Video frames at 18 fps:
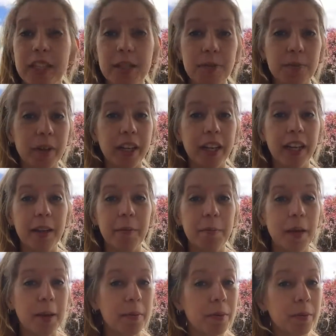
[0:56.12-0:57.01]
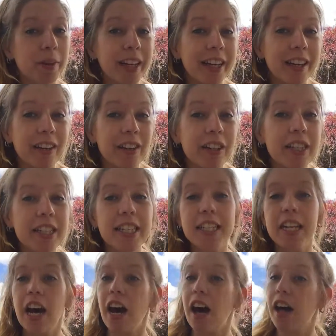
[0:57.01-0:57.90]
this week, Baby
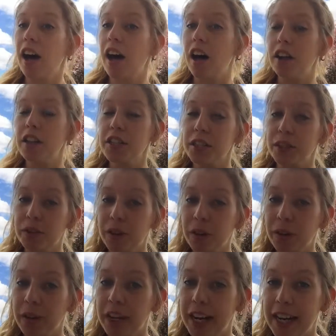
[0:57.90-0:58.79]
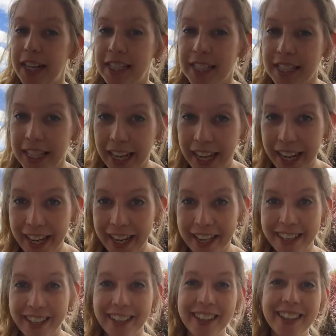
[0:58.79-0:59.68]
Wheels, also known as
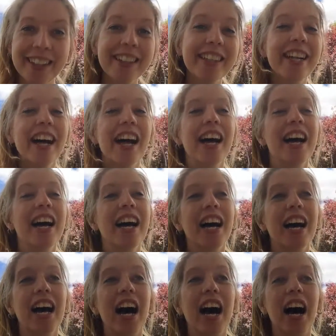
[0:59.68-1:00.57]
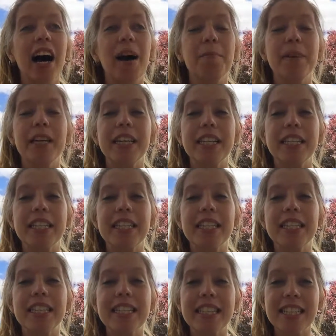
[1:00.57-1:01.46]
Kale, um,
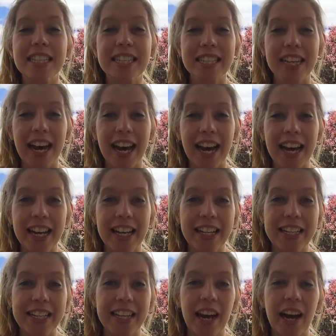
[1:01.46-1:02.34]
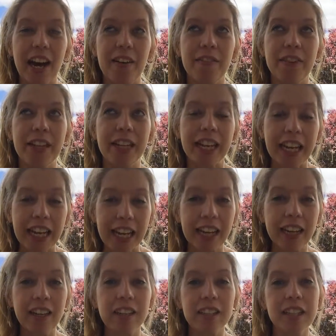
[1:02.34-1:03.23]
is the size of an
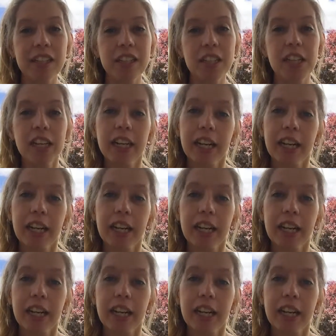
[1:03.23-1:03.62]
England